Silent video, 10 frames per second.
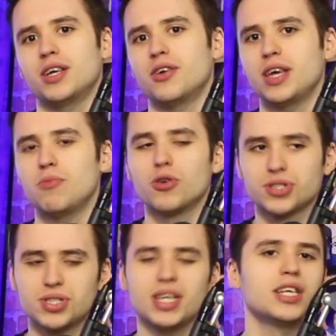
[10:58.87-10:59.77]
You know, he
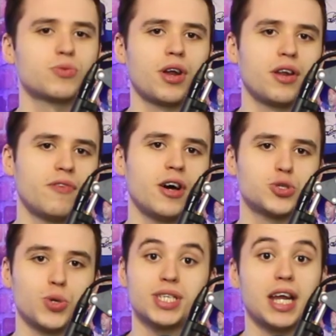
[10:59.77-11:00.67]
wasn't seen as one of the first
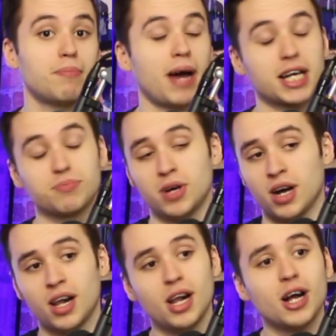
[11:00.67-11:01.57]
centre-backs,
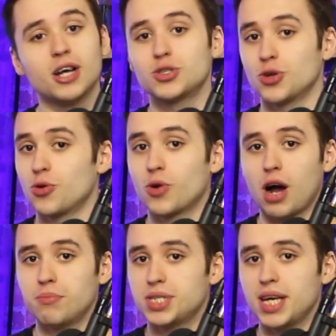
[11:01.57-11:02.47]
but Tuchel
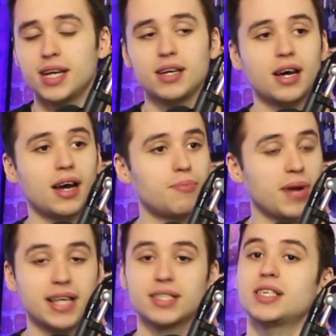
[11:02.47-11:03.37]
comes in,
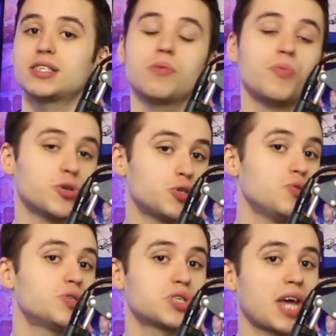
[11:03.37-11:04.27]
plays a system that
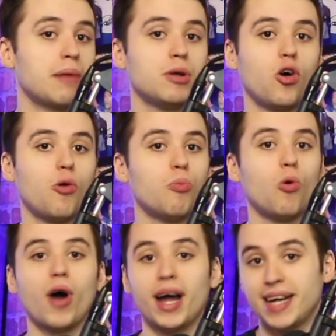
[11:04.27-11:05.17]
suits his game a lot
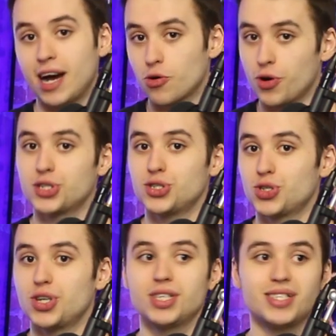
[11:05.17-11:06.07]
more, and now
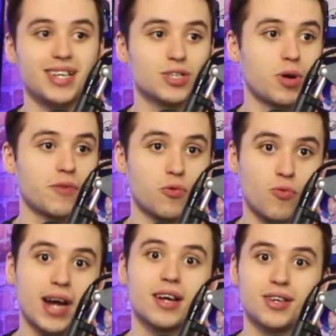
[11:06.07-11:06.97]
Christensen is seen as one of the
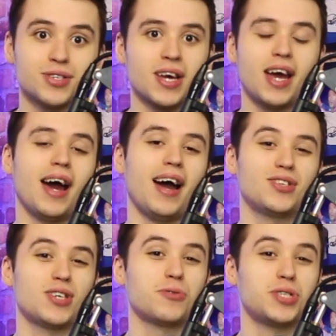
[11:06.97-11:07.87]
regulars at
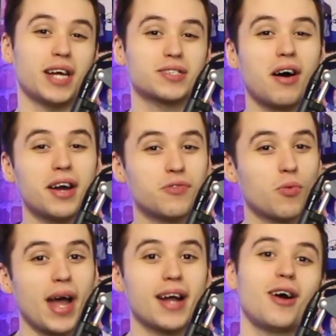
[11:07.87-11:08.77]
Chelsea. That's kind of the
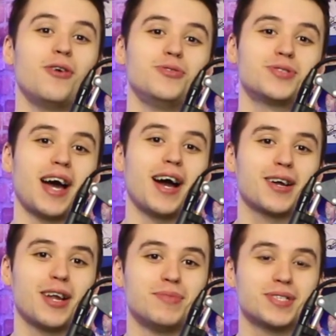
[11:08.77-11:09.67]
way it goes at a
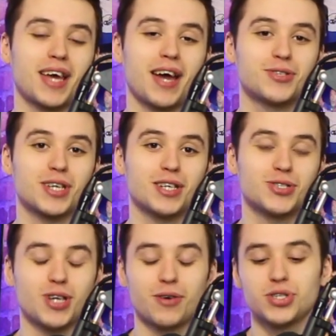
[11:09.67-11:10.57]
club as chaotic as
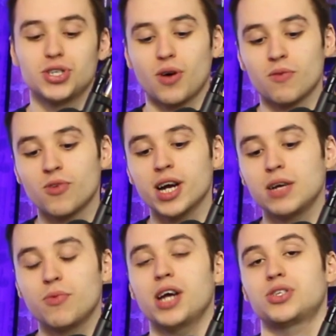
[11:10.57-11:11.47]
Chelsea. So I really
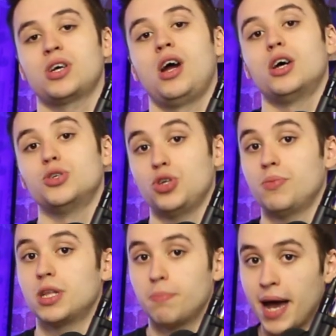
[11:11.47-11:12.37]
wish
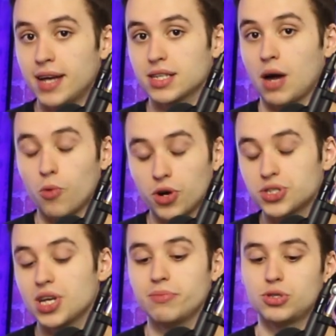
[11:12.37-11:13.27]
Zouma the best. I want to
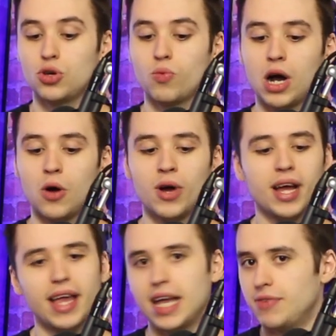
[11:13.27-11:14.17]
see him do well,
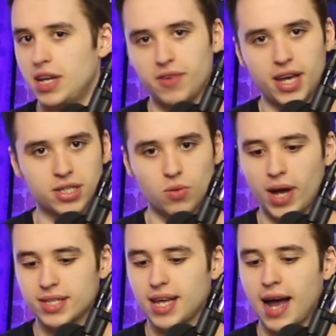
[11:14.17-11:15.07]
even if it is at
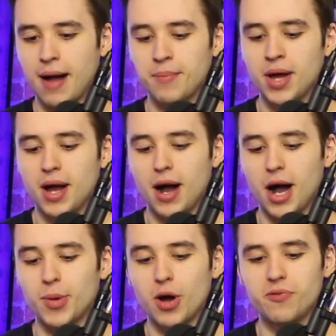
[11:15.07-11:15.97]
West Ham.
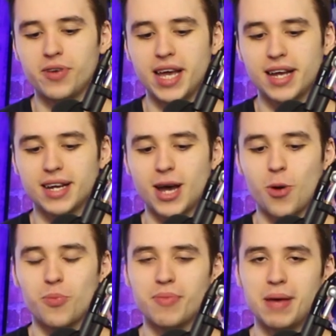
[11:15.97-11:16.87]
Hopefully he can
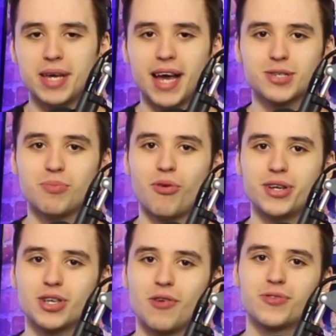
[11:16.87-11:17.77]
help maybe get some
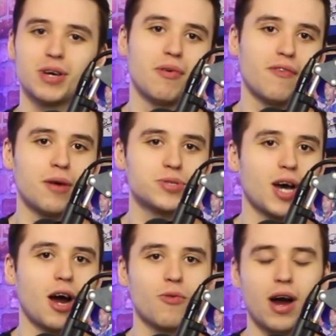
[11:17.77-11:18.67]
points off some of our
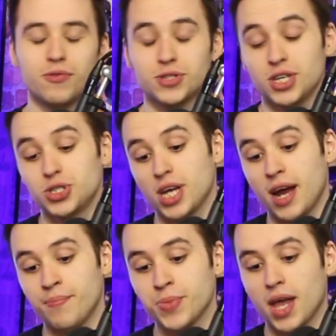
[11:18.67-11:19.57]
title rivals this
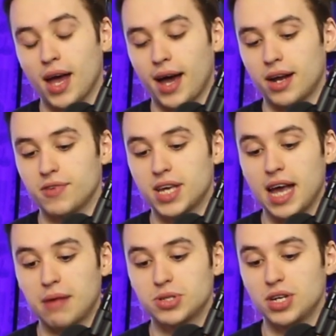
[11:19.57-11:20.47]
year, and I think he
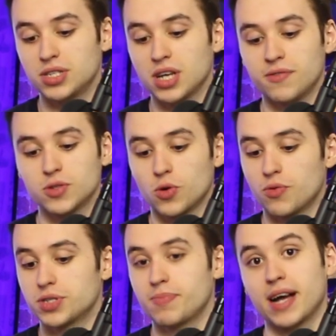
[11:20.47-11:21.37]
absolutely deserves all the
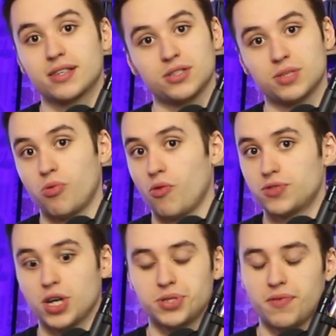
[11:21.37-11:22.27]
respect and support of
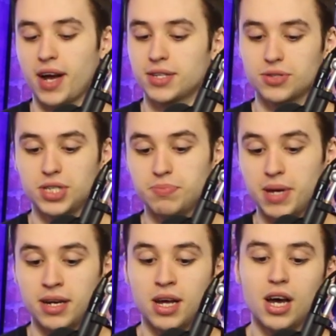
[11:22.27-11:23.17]
Chelsea fans, because he's
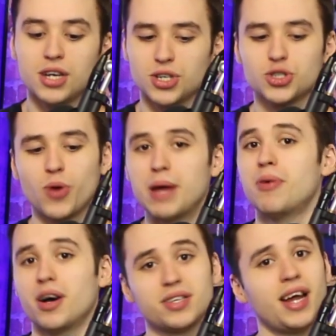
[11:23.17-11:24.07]
been such a great
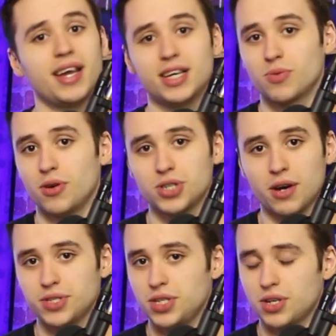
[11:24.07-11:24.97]
personality as well at
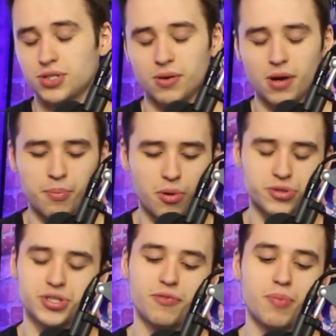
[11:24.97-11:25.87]
Chelsea, such a
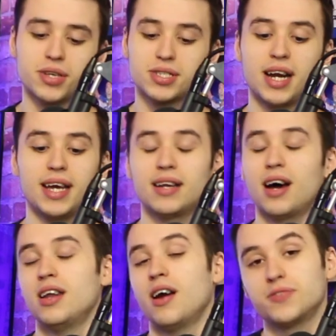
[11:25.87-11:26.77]
positive personality that I
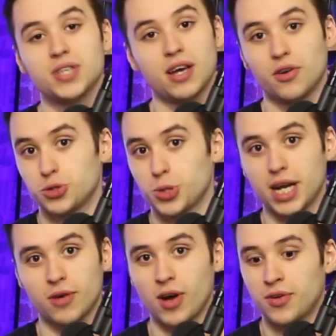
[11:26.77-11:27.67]
love seeing on the
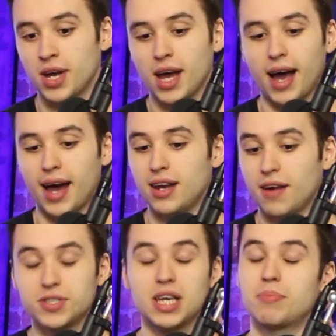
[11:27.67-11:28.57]
training ground and
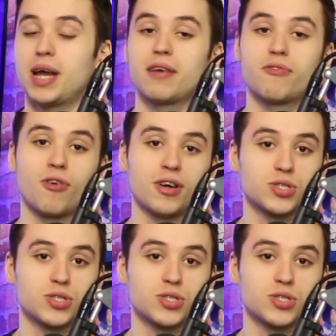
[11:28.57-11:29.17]
love seeing playing for us.